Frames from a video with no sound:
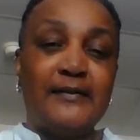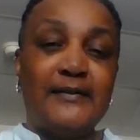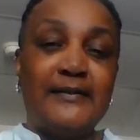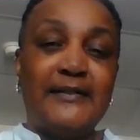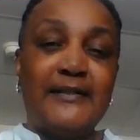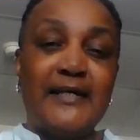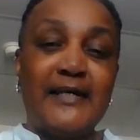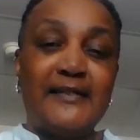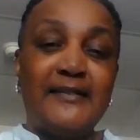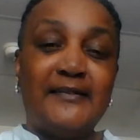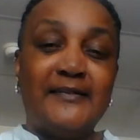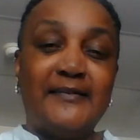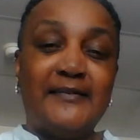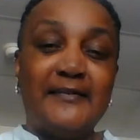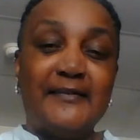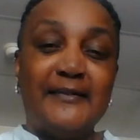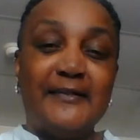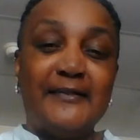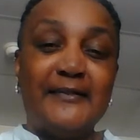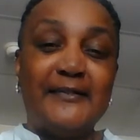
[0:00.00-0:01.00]

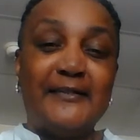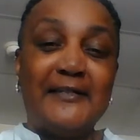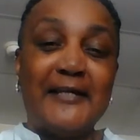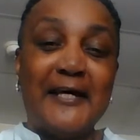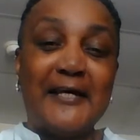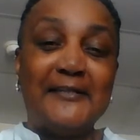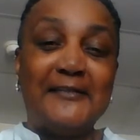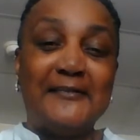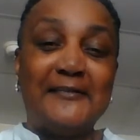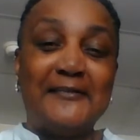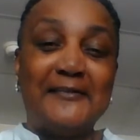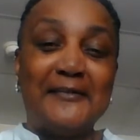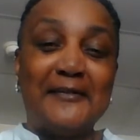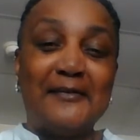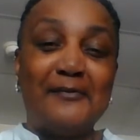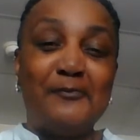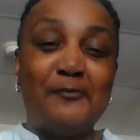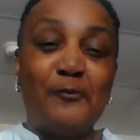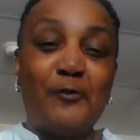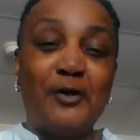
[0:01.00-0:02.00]
testing.
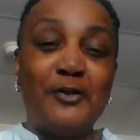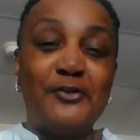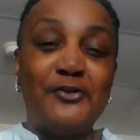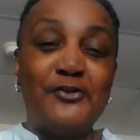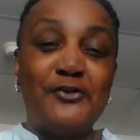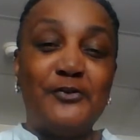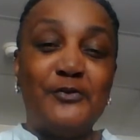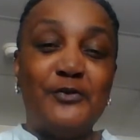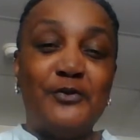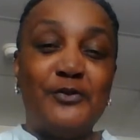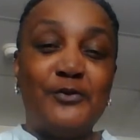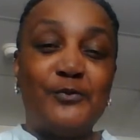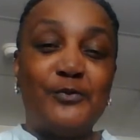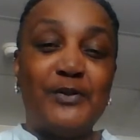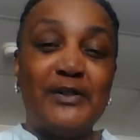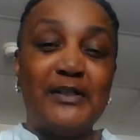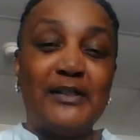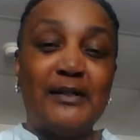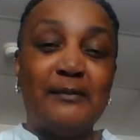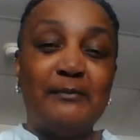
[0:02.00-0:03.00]
1, 2,
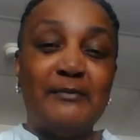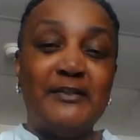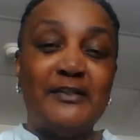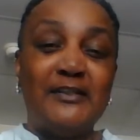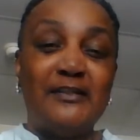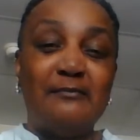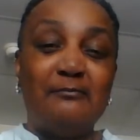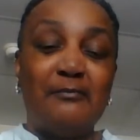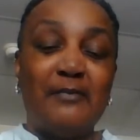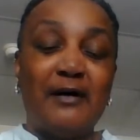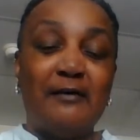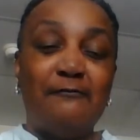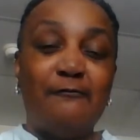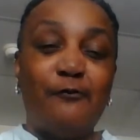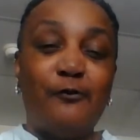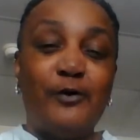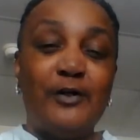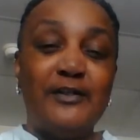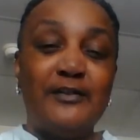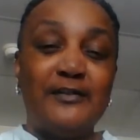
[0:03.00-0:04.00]
3. Let me see. My
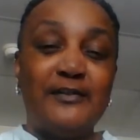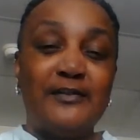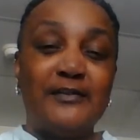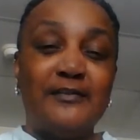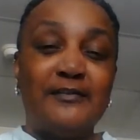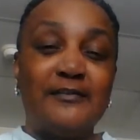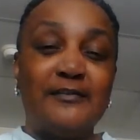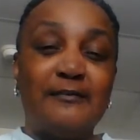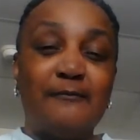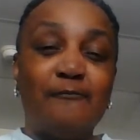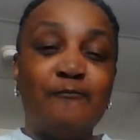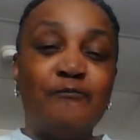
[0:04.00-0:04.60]
voice is,